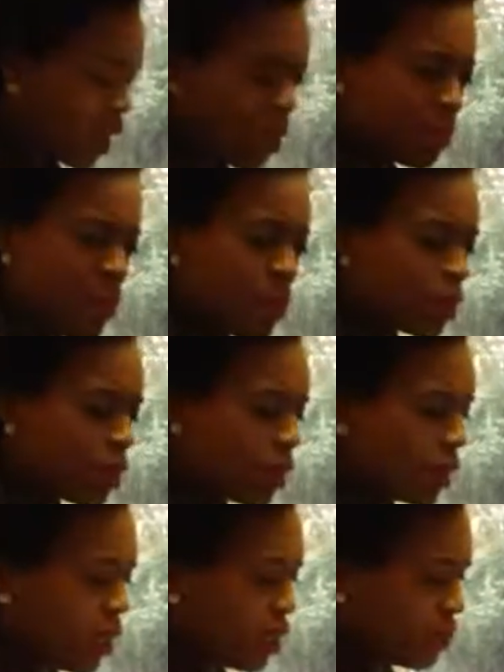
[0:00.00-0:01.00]
I'm
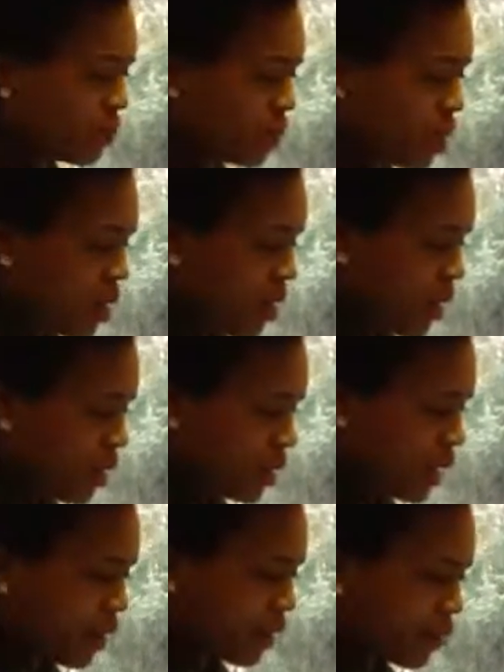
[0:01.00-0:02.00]
holding a
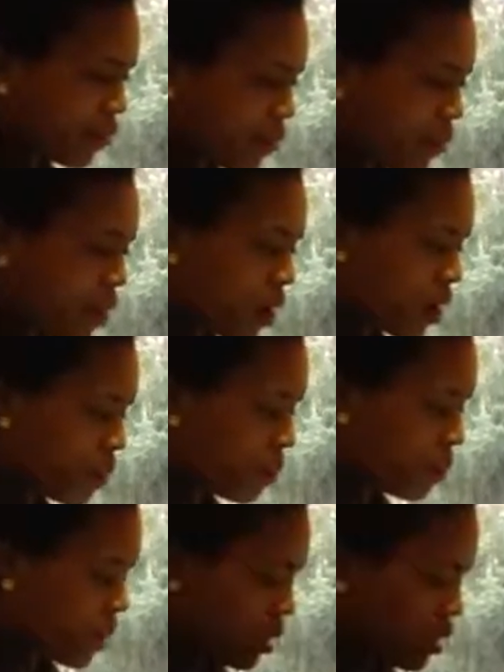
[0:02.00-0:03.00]
letter
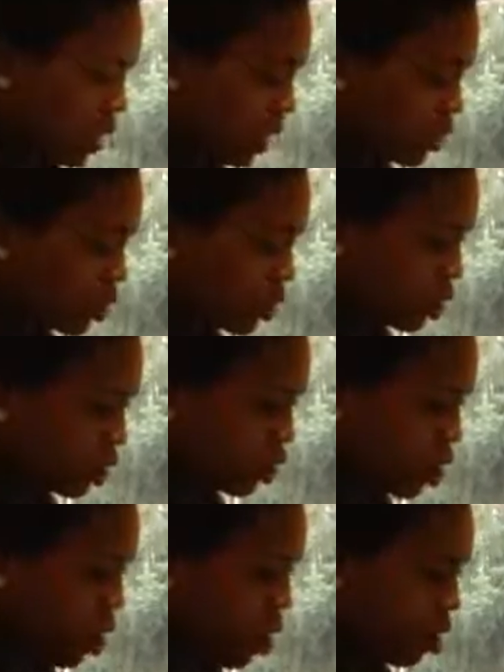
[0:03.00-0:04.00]
from a
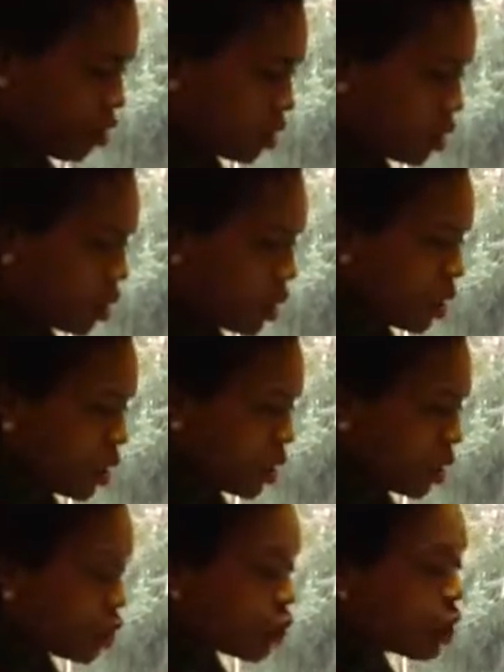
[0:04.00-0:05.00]
church called
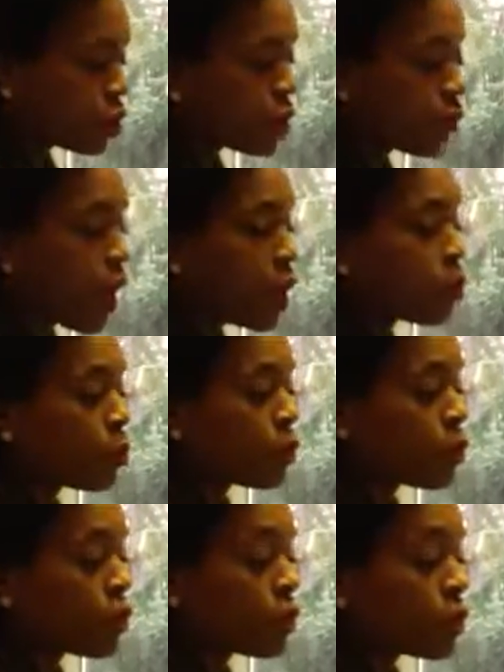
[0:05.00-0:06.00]
Church of Our
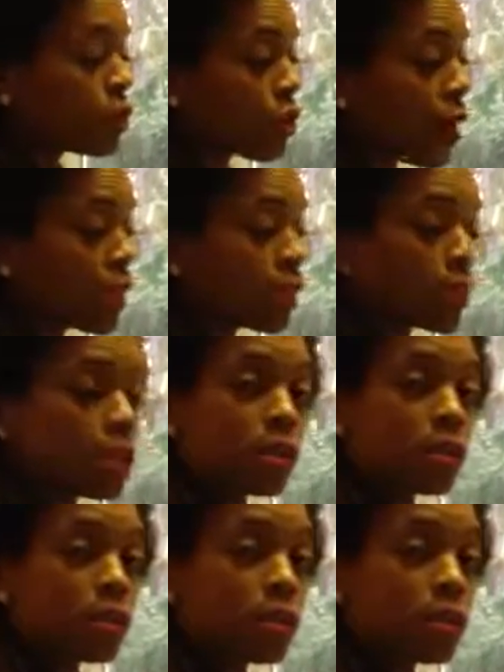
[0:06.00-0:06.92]
Lord Jesus Christ